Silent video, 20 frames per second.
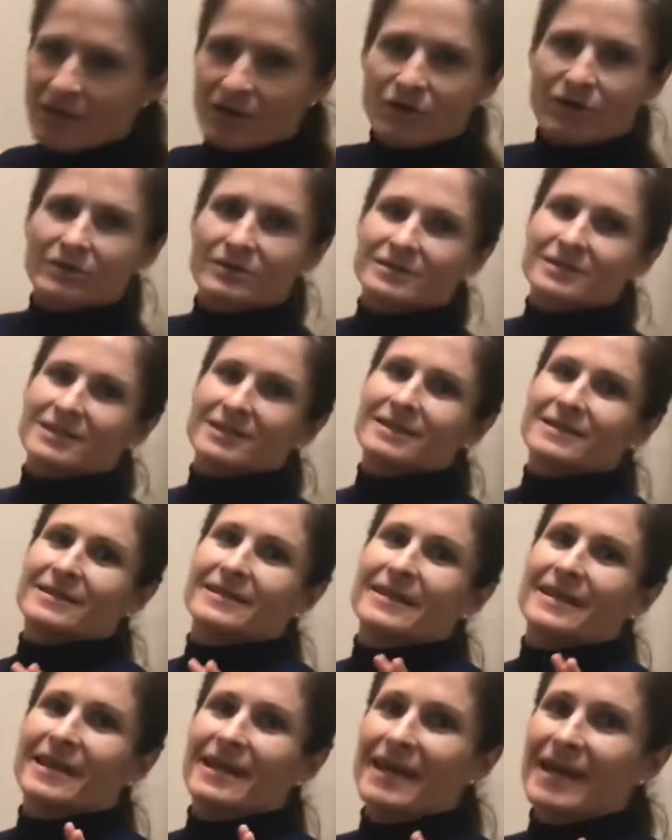until
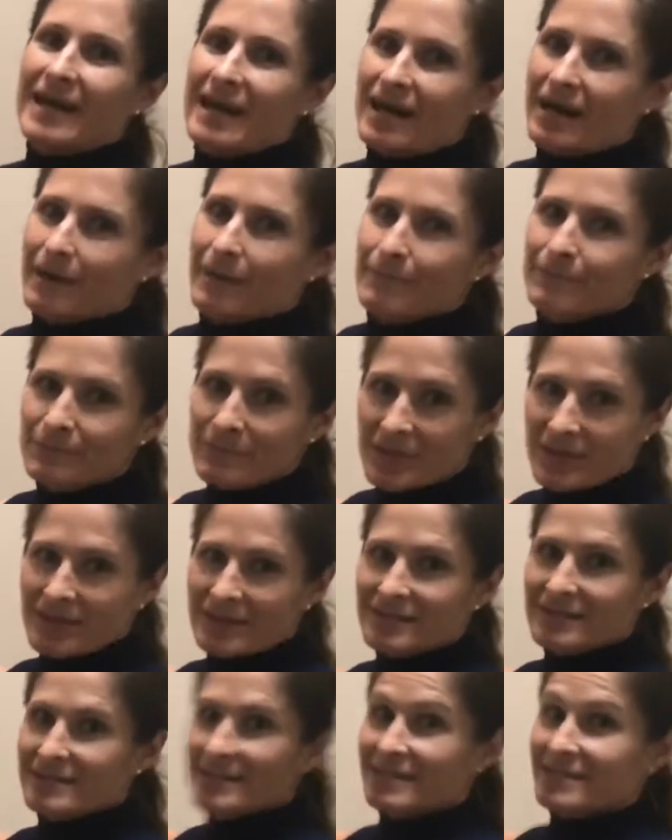the
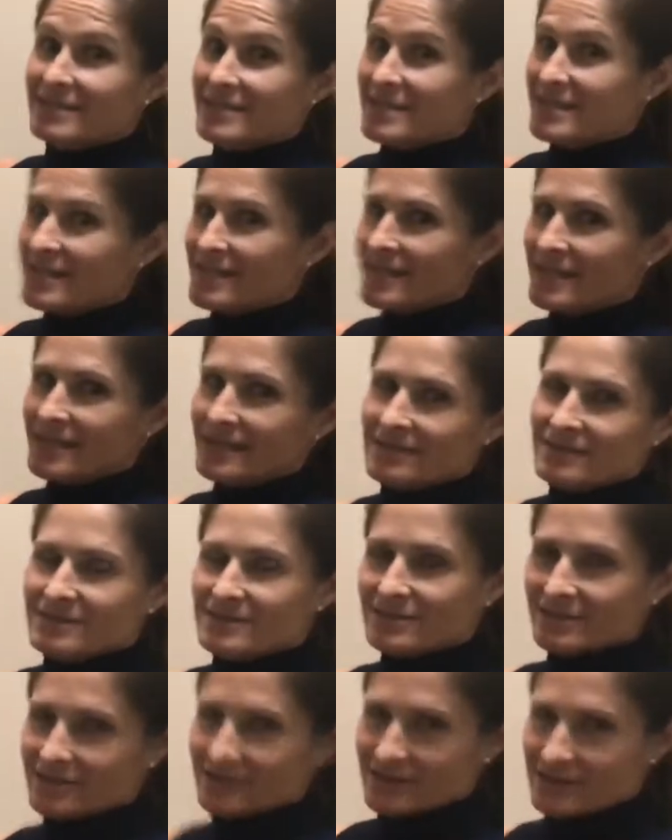tea
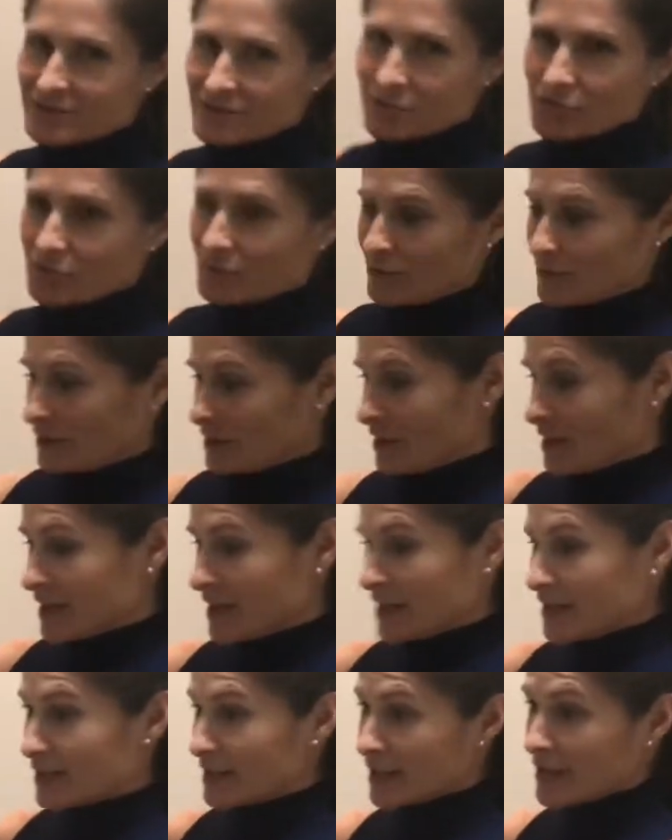starts to
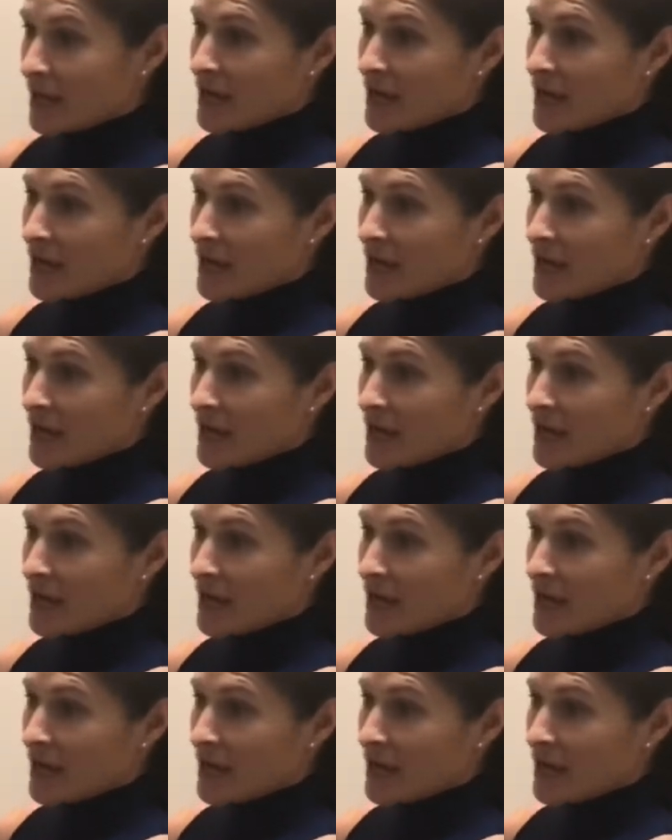getting